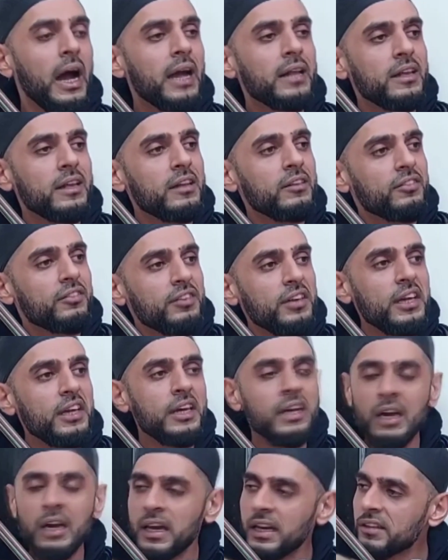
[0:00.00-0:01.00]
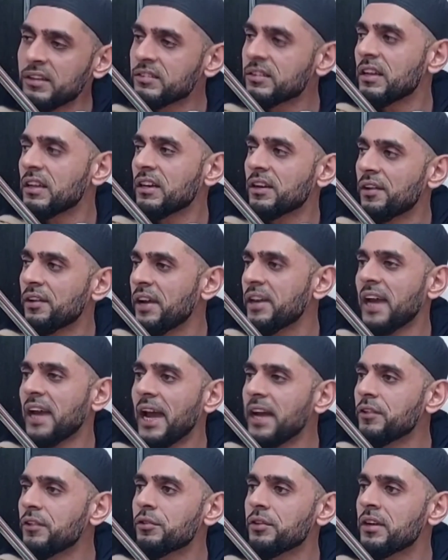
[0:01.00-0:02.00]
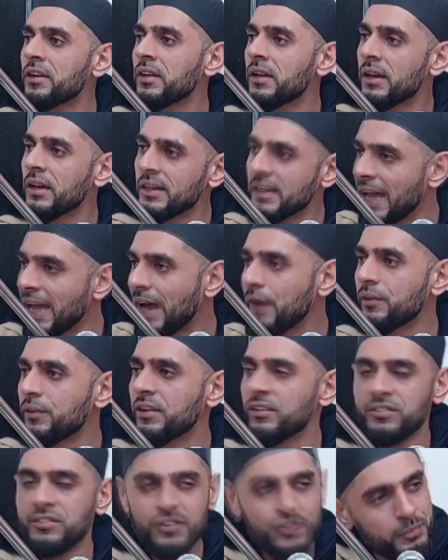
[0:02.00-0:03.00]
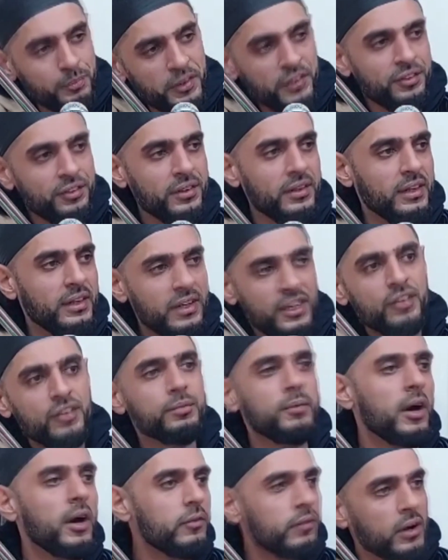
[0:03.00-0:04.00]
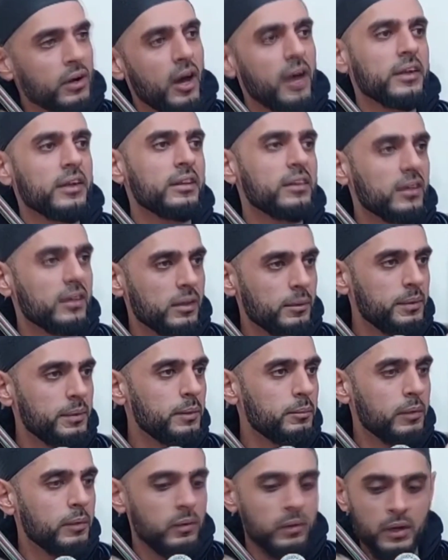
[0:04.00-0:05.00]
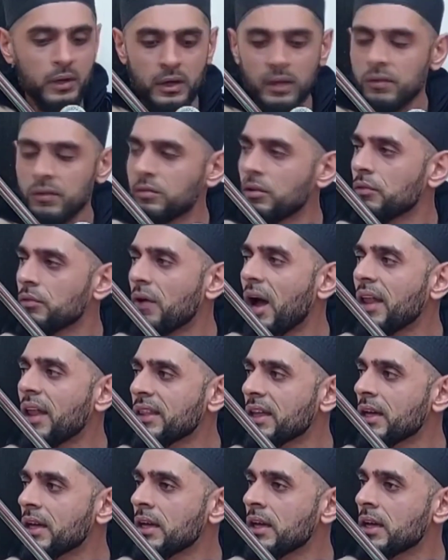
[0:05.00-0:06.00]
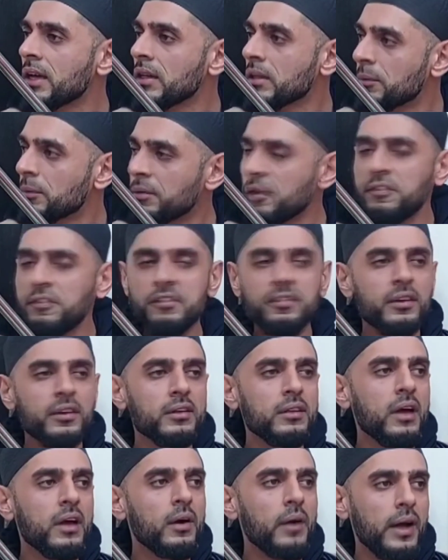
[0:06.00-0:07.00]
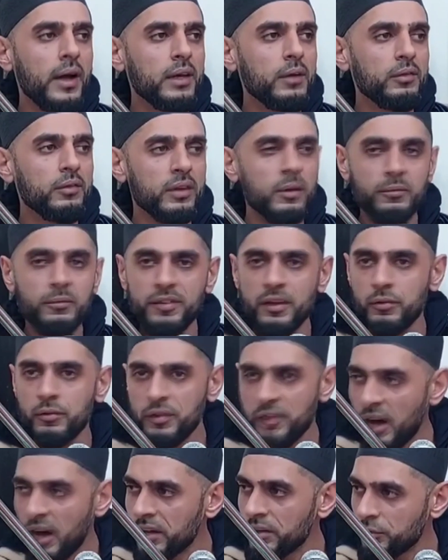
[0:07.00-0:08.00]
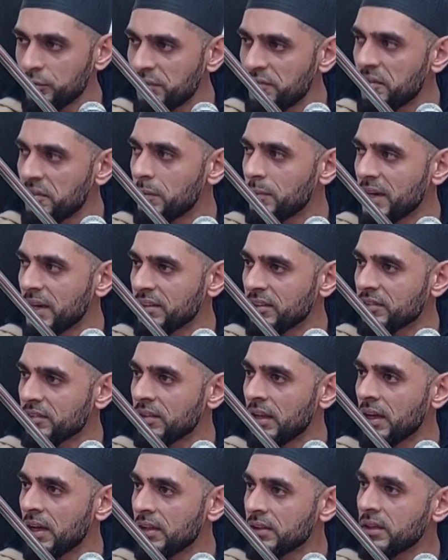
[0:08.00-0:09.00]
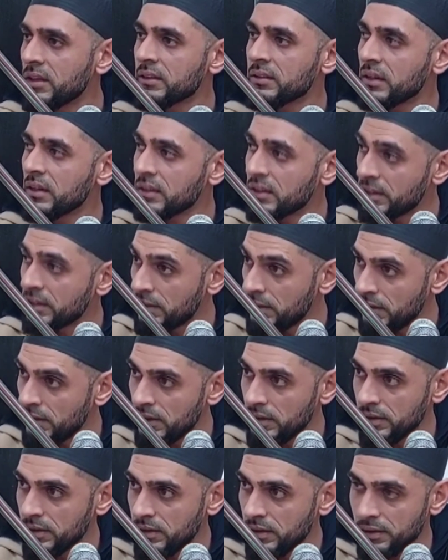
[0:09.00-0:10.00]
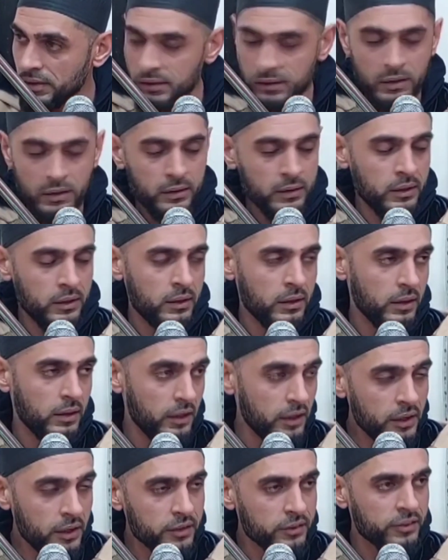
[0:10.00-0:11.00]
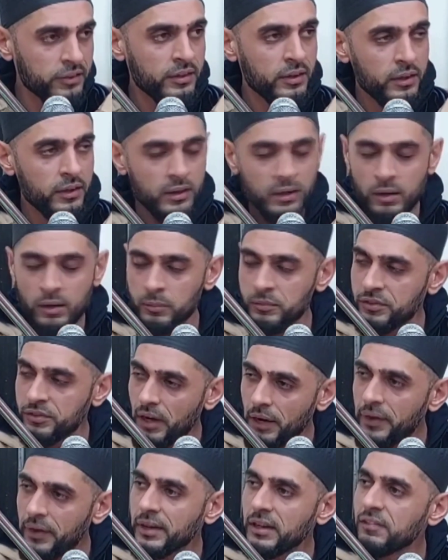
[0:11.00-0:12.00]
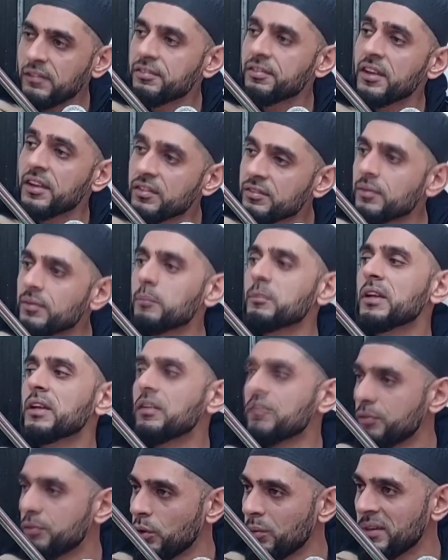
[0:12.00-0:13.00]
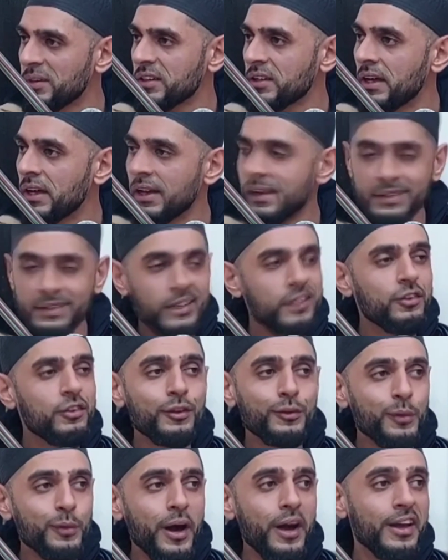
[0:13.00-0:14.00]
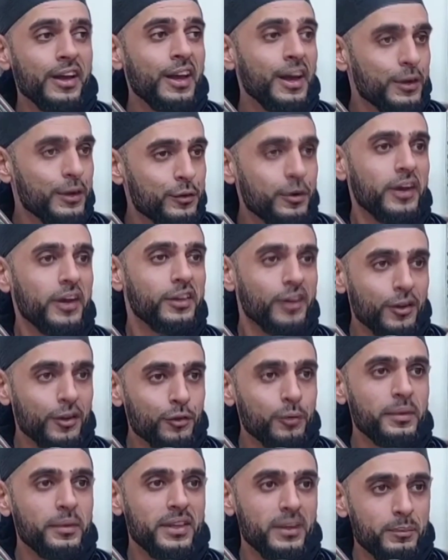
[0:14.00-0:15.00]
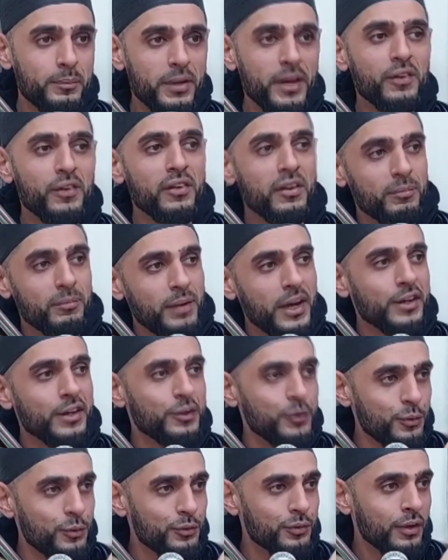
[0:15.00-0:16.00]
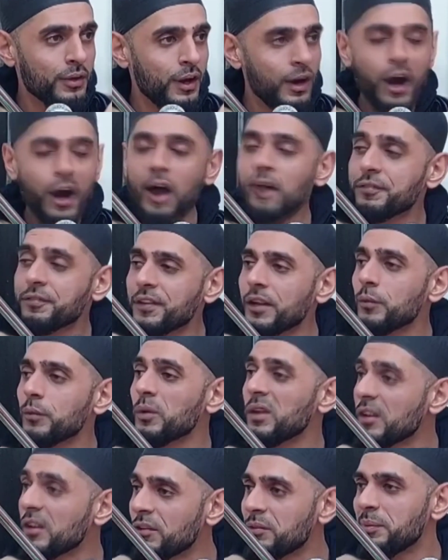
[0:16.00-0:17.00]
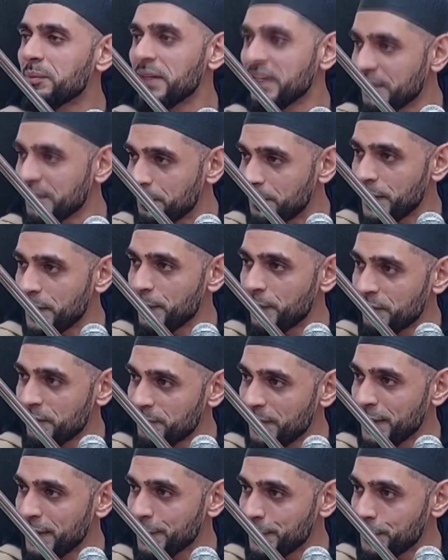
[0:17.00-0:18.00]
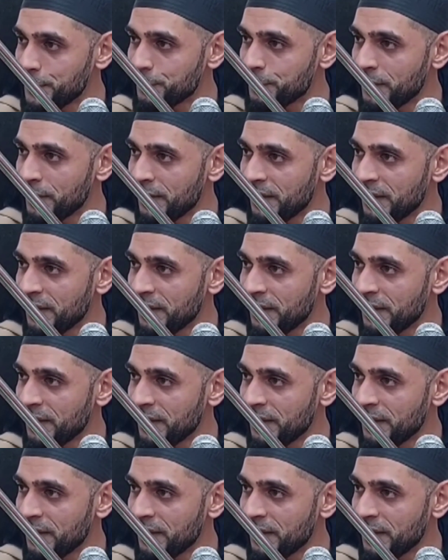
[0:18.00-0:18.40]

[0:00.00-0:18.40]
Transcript: And then C, it's going to create hatred, doubt and suspicion in his mind regarding the other people. So rather, the Prophet sallallahu alaihi wasallam said regarding trivial matters that the hurt comes directly first from the informant. This is why trying not to be the bearer of bad news. Often we love being the bearer of bad news.